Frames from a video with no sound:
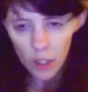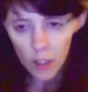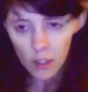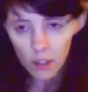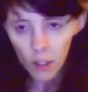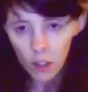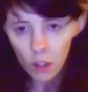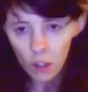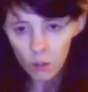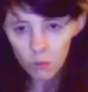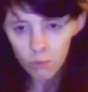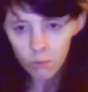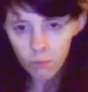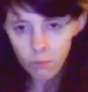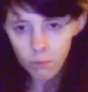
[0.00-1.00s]
There's no
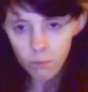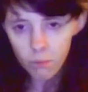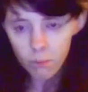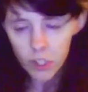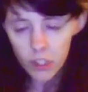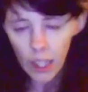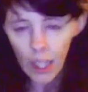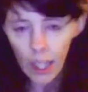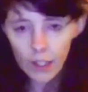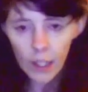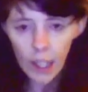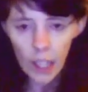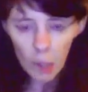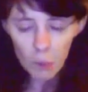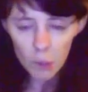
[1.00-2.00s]

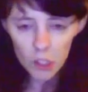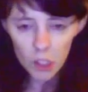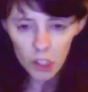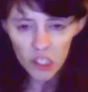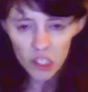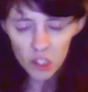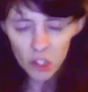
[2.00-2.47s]
standout episodes,